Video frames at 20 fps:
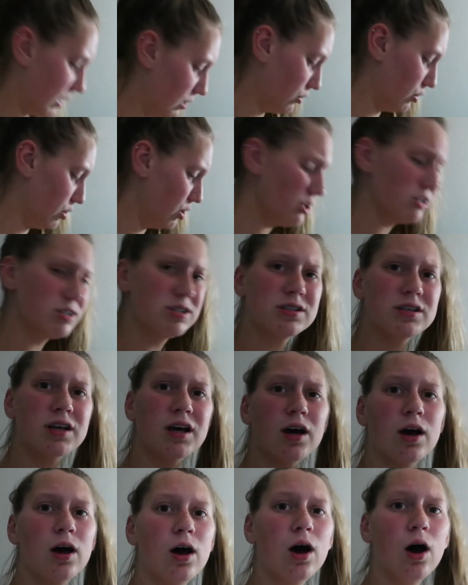It looks
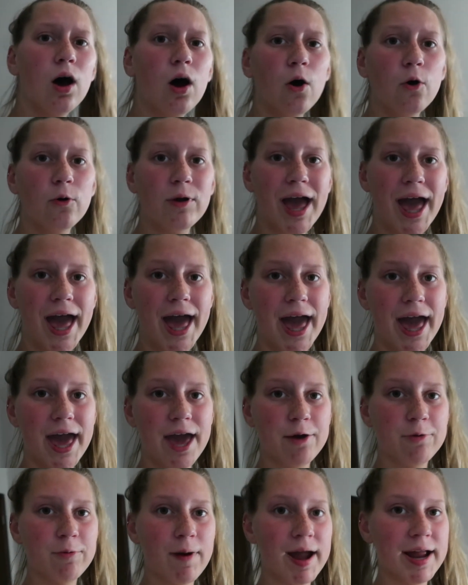
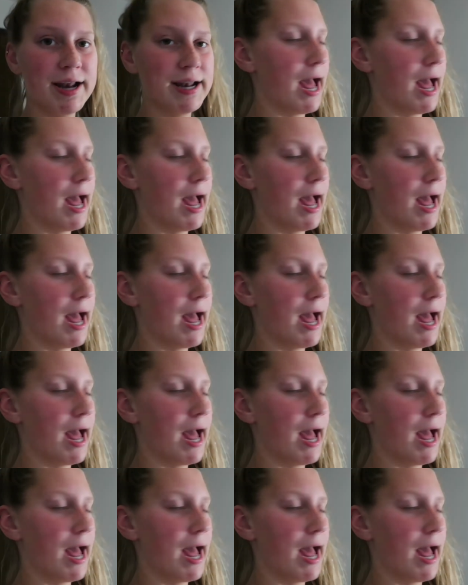okay right